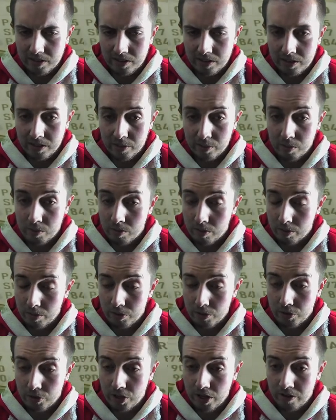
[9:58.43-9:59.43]
It was, oh, it
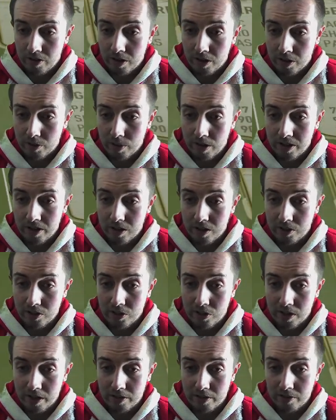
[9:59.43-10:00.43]
was Gerrard. Wow, it looked
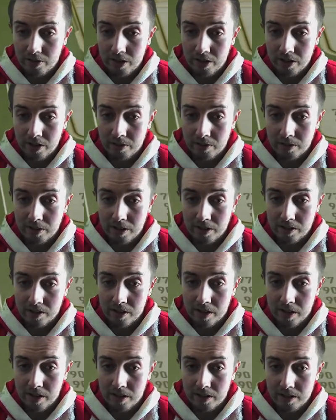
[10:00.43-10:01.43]
just like Werner.
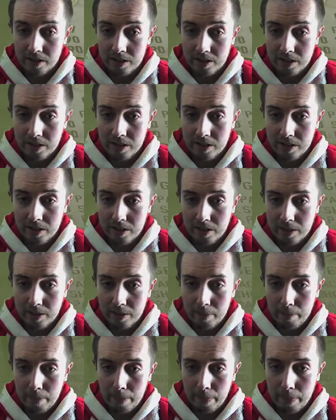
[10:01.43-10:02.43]

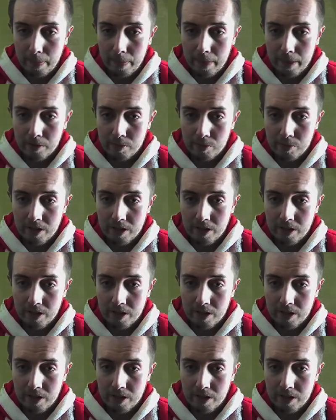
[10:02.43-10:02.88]
That's pretty